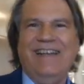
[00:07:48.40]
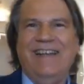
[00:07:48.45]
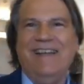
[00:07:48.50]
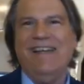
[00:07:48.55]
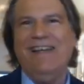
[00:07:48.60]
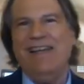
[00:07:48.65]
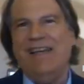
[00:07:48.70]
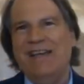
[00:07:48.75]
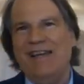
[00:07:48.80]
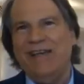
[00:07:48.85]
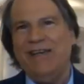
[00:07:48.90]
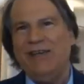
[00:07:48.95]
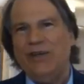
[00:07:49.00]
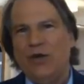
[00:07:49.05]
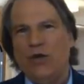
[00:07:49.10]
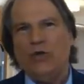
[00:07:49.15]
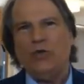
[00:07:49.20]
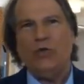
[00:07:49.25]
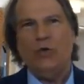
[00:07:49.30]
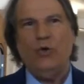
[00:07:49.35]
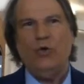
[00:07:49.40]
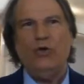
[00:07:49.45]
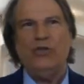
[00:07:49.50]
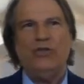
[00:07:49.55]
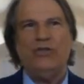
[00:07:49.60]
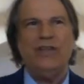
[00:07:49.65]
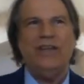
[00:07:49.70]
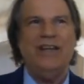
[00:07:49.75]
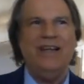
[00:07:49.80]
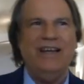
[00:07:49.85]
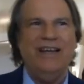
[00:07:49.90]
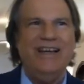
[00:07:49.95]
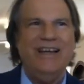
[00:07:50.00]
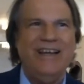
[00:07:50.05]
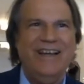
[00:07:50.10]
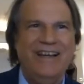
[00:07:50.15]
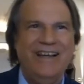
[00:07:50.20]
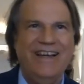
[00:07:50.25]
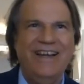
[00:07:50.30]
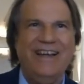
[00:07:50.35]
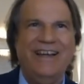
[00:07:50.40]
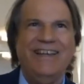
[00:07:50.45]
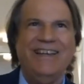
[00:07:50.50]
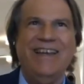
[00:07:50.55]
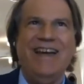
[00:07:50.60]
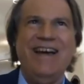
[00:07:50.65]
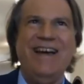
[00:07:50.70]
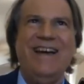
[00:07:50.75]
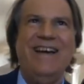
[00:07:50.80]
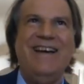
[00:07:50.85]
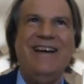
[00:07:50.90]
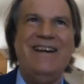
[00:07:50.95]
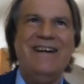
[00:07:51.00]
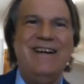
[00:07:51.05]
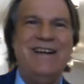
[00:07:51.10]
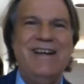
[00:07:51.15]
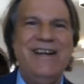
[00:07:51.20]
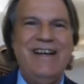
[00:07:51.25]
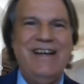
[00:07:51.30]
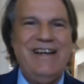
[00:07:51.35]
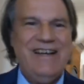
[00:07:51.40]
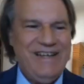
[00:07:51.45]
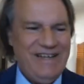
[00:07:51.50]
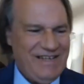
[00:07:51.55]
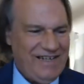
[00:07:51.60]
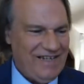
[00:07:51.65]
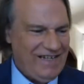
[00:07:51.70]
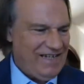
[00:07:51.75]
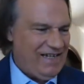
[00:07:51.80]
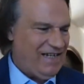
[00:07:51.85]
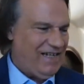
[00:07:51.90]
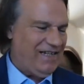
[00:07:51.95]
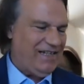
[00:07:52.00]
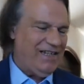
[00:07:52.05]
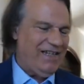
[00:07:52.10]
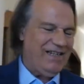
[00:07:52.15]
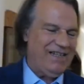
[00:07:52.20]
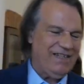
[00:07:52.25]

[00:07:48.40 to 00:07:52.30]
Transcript: hopefully your tools, can watch this live and post the